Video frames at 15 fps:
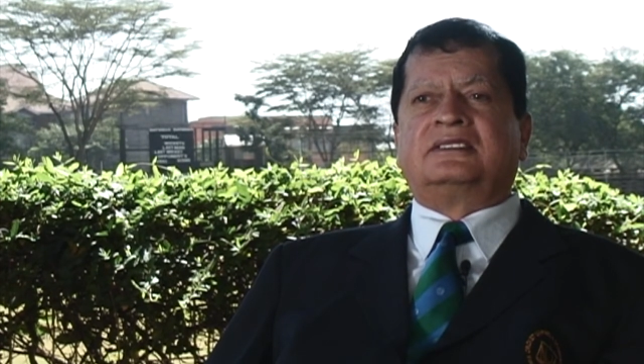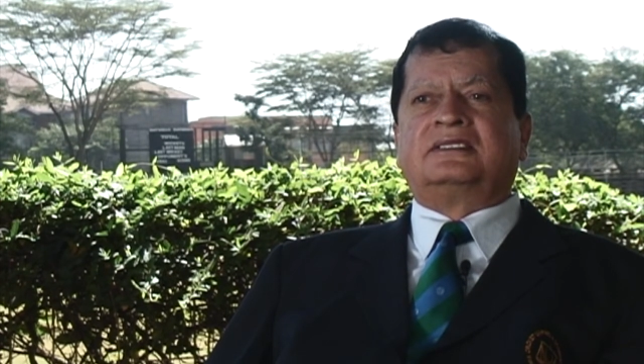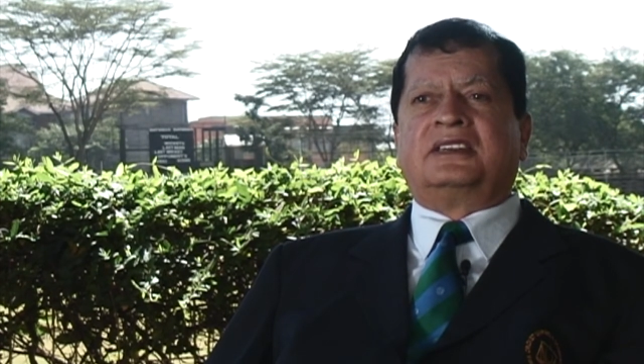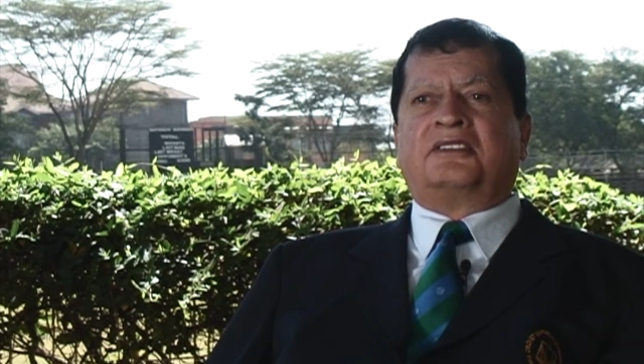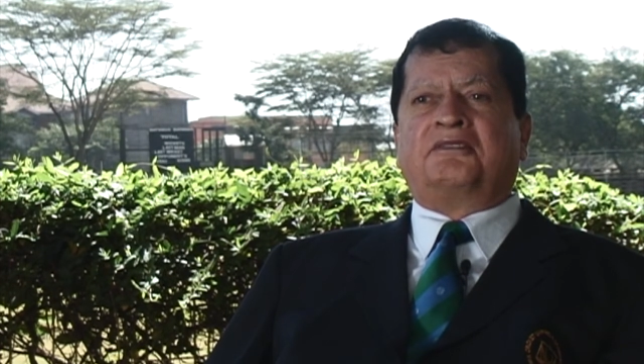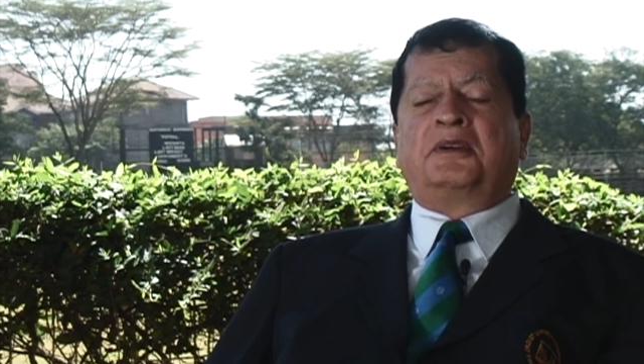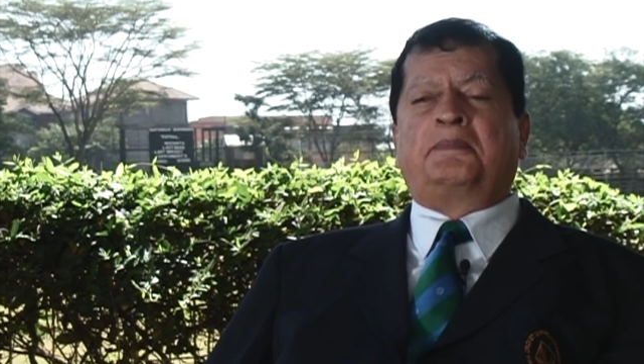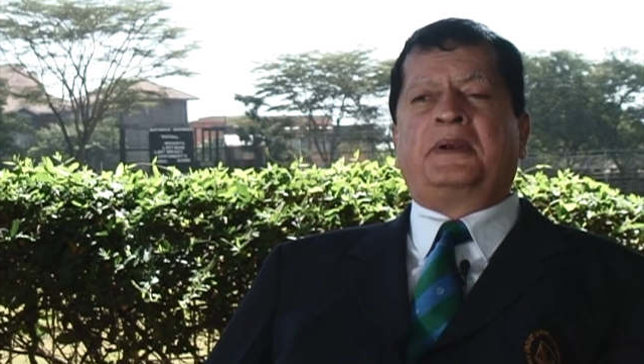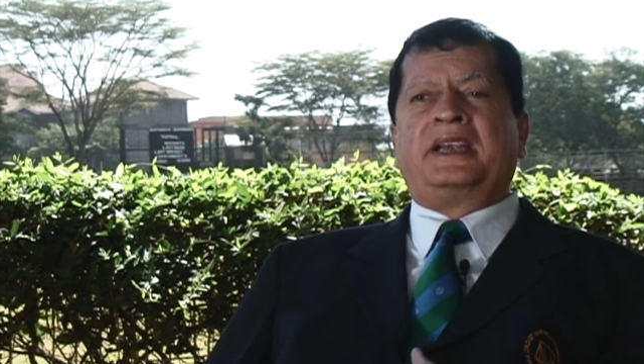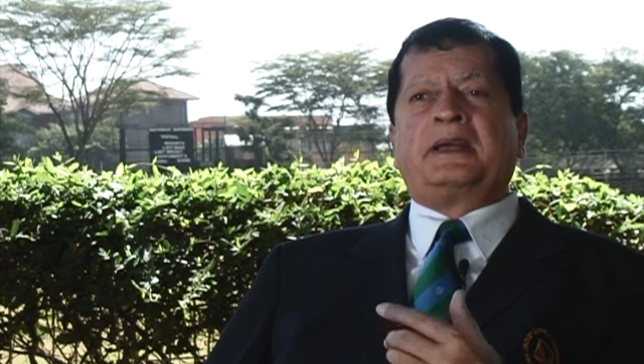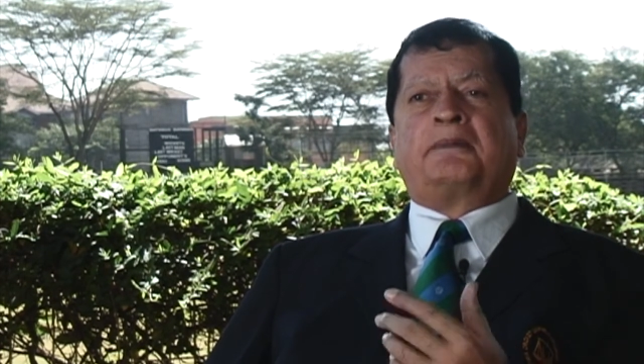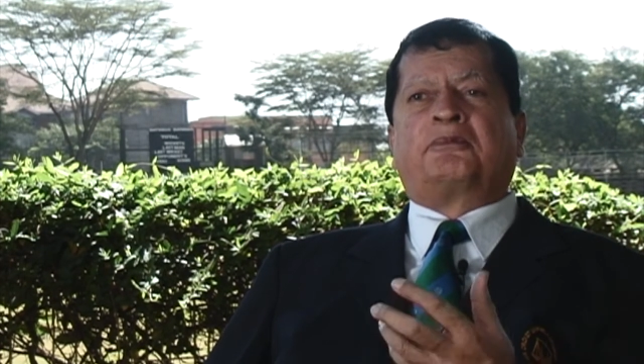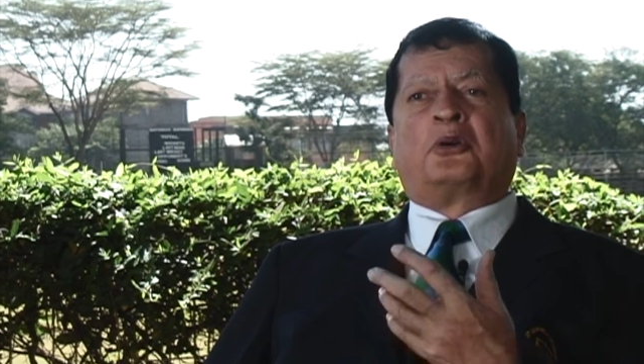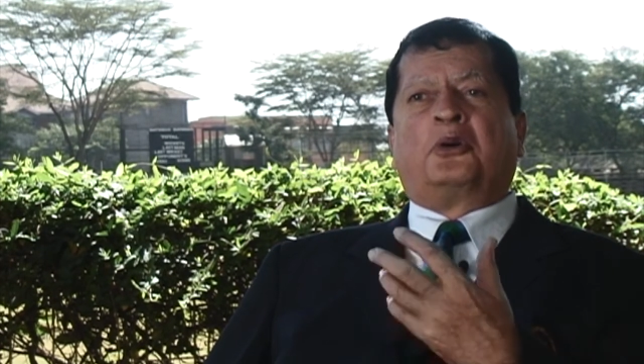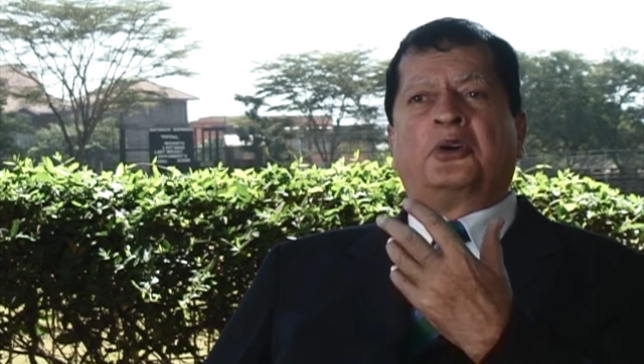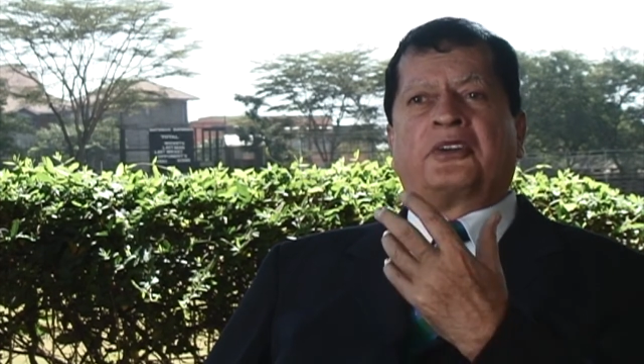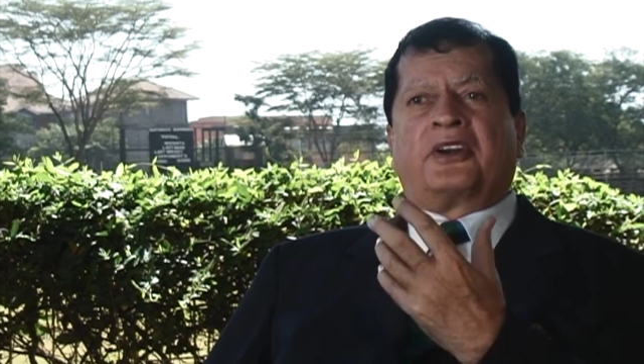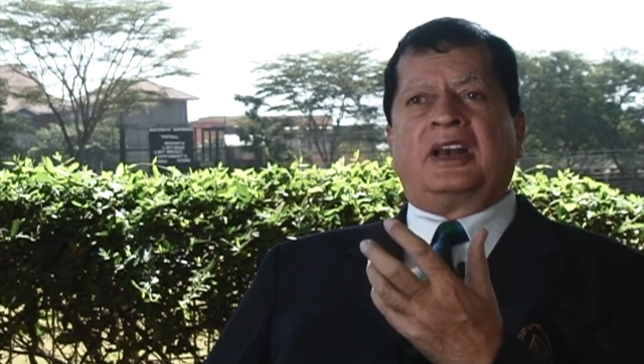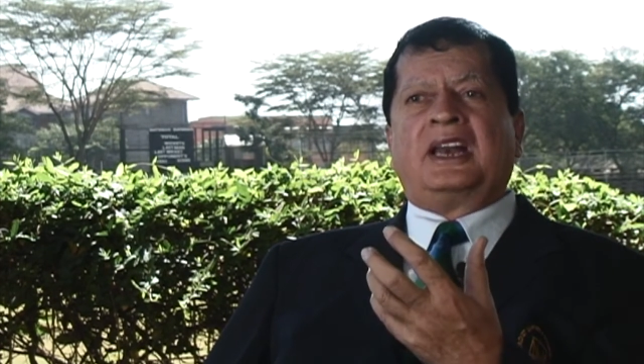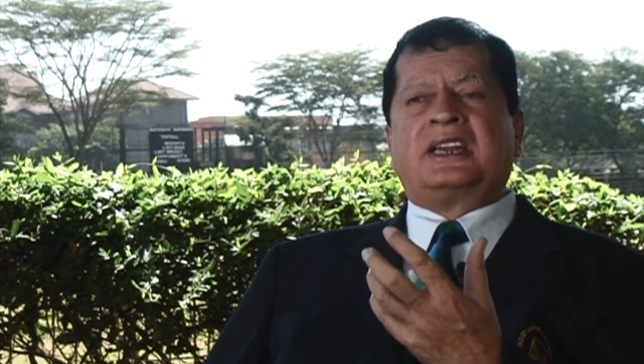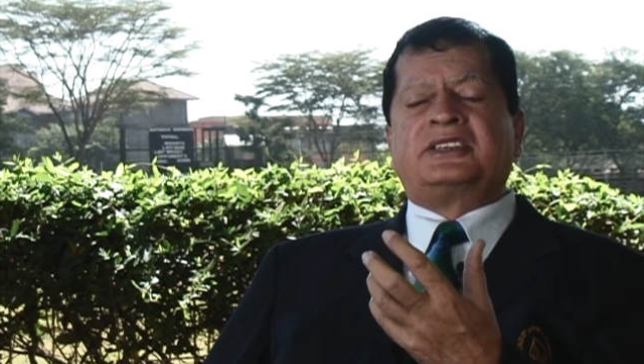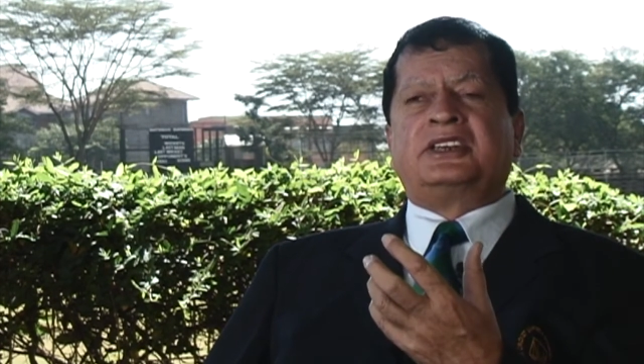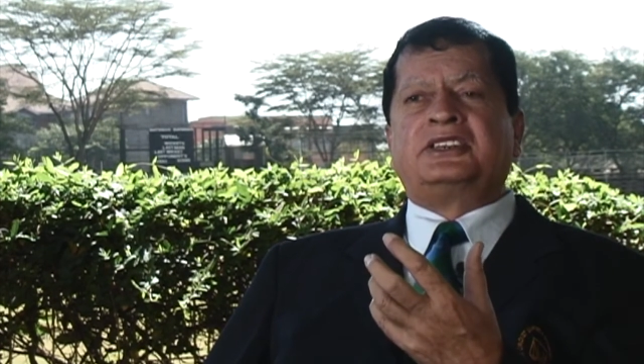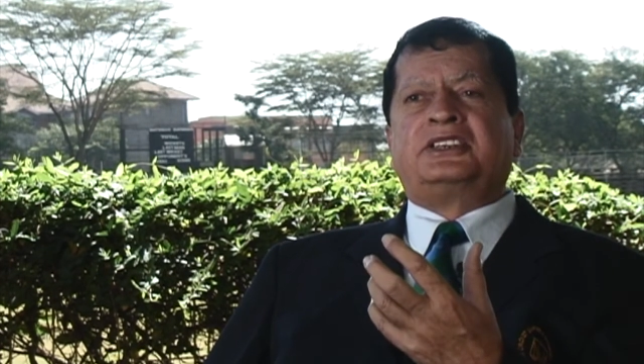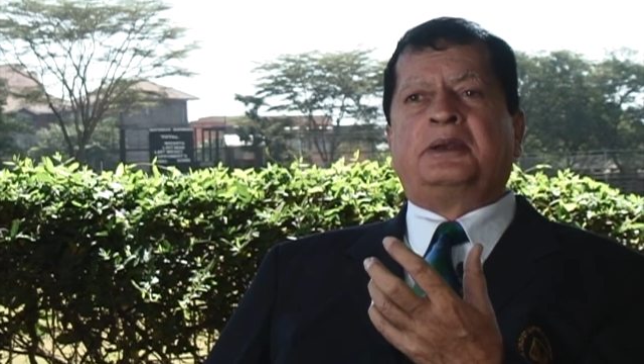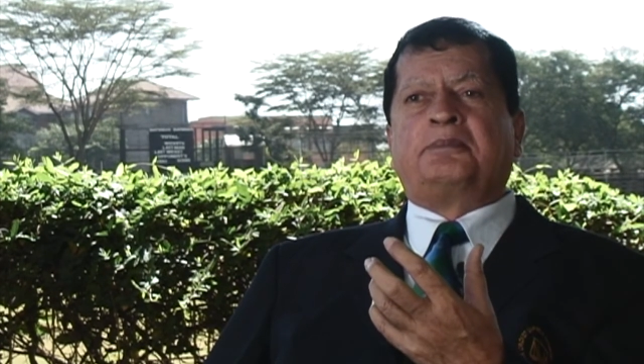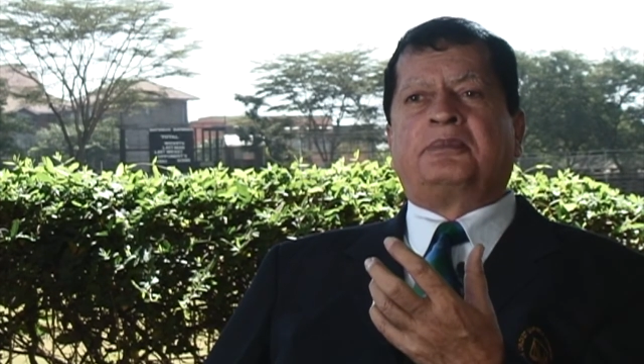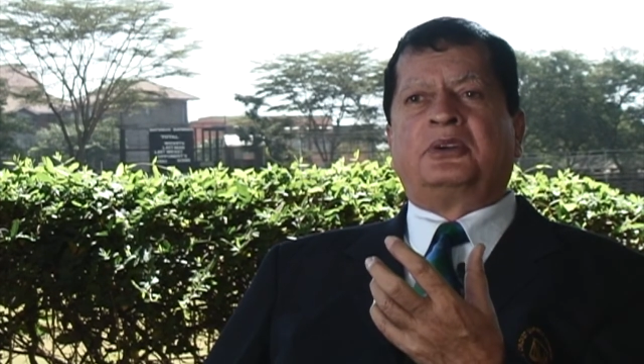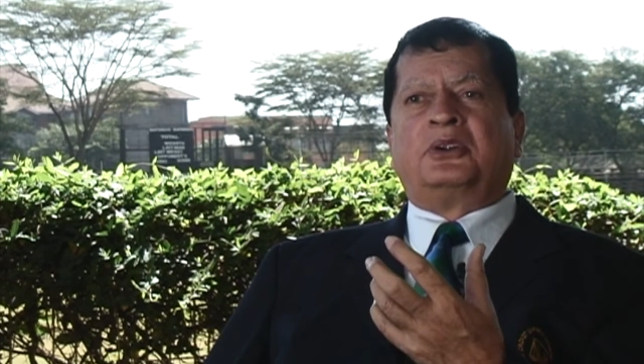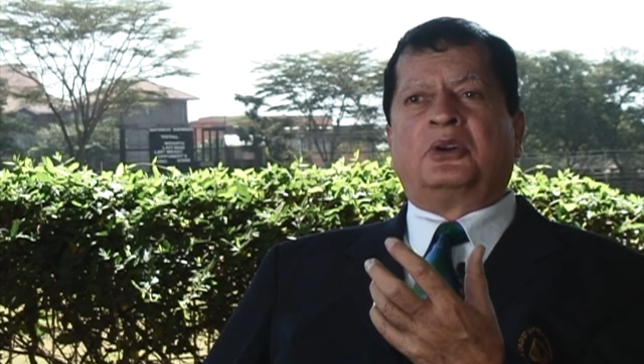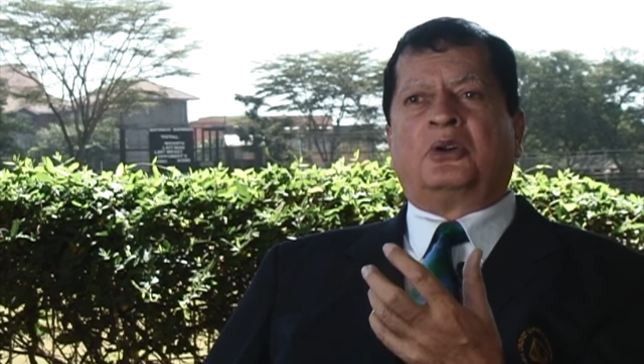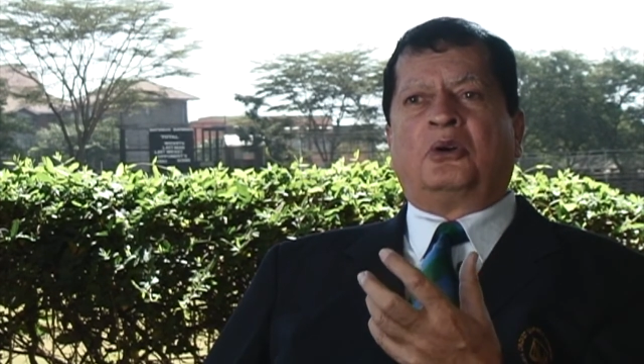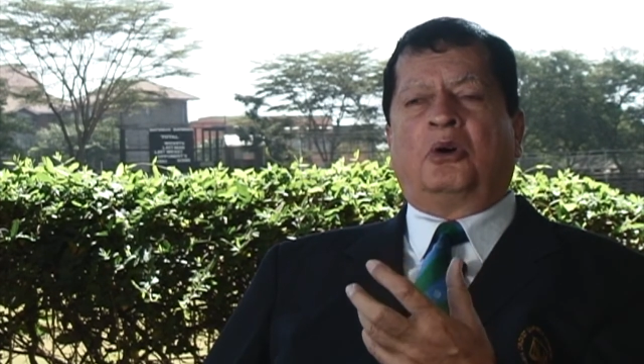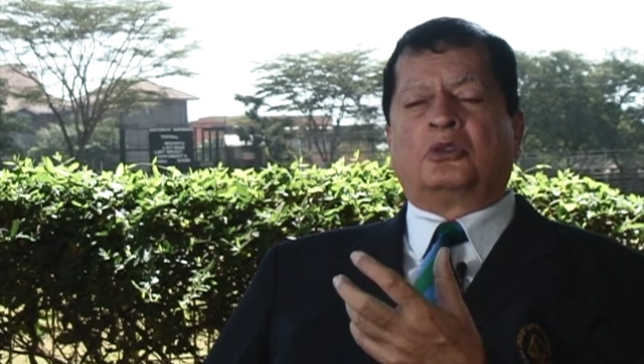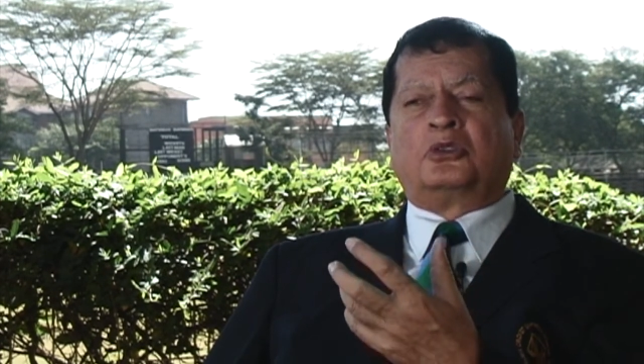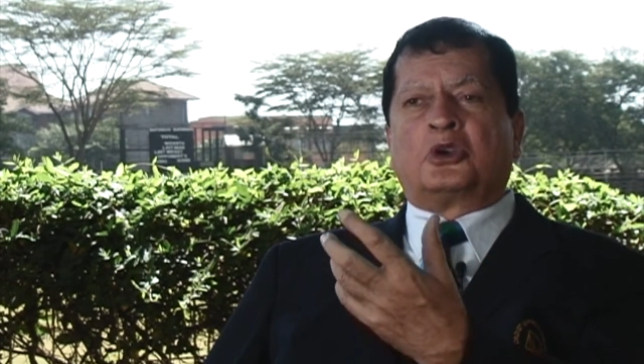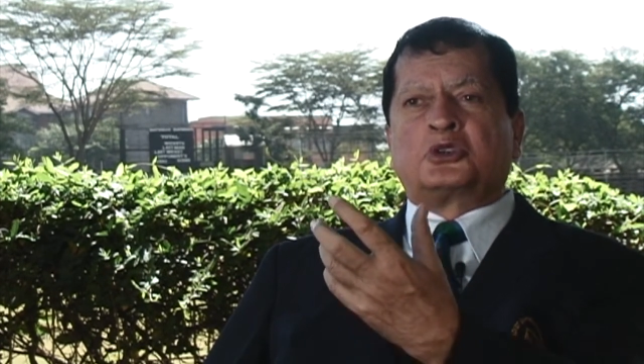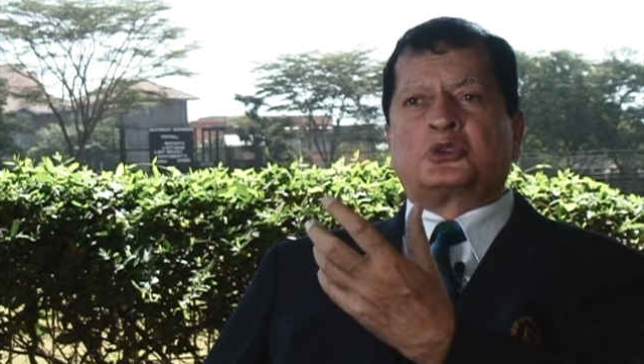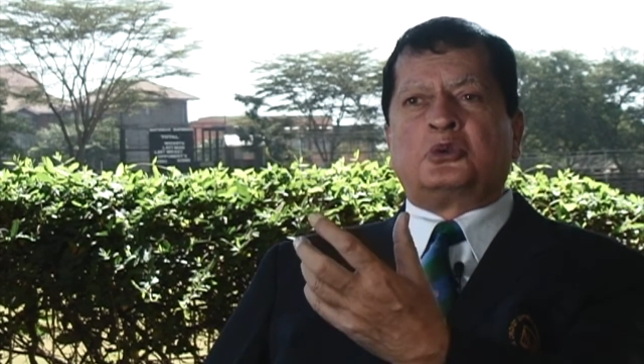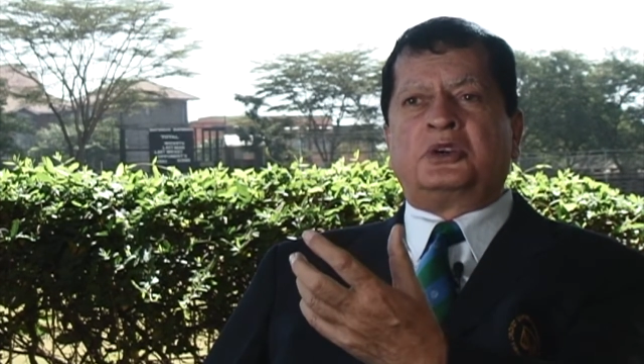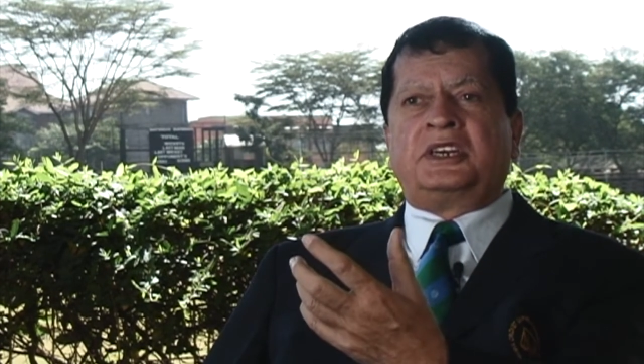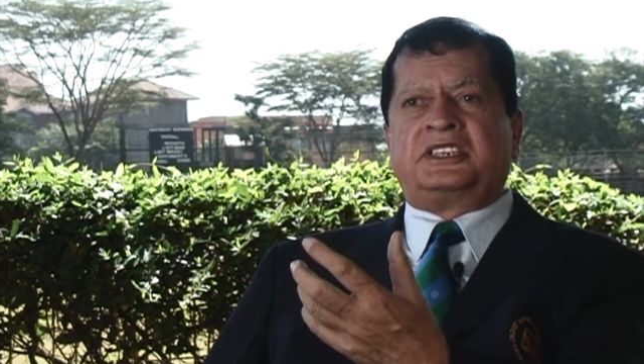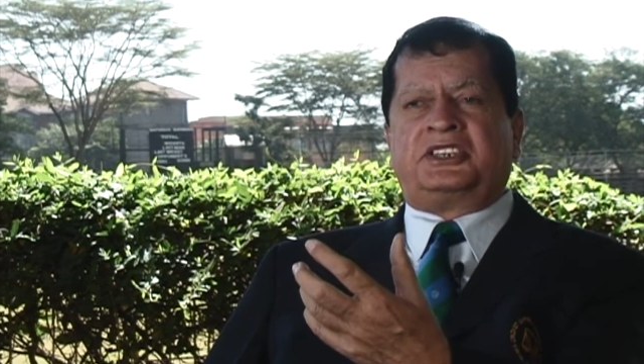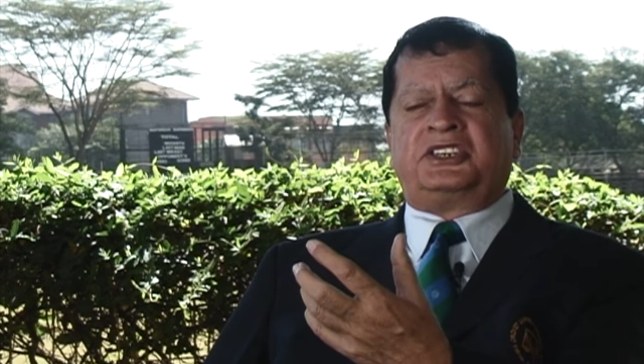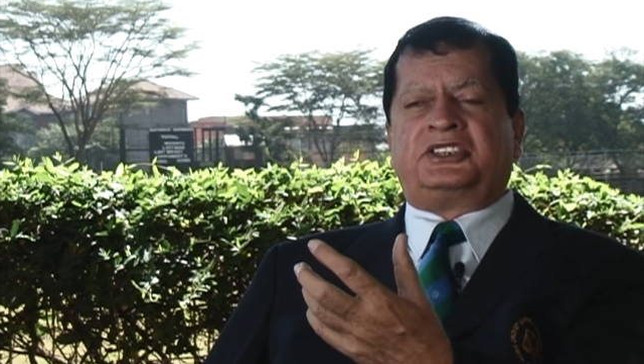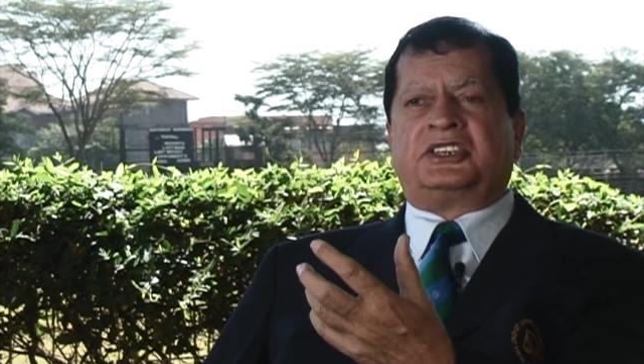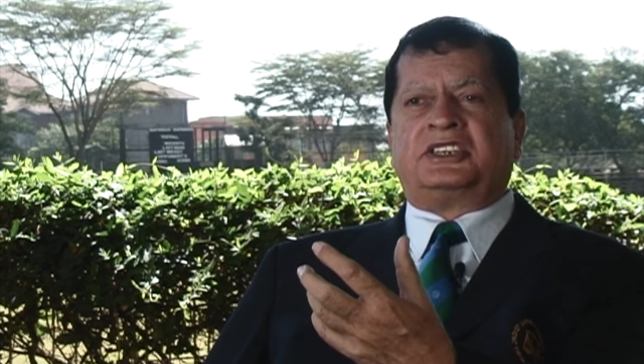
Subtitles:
And in that game, Asif Karim bowled so supremely well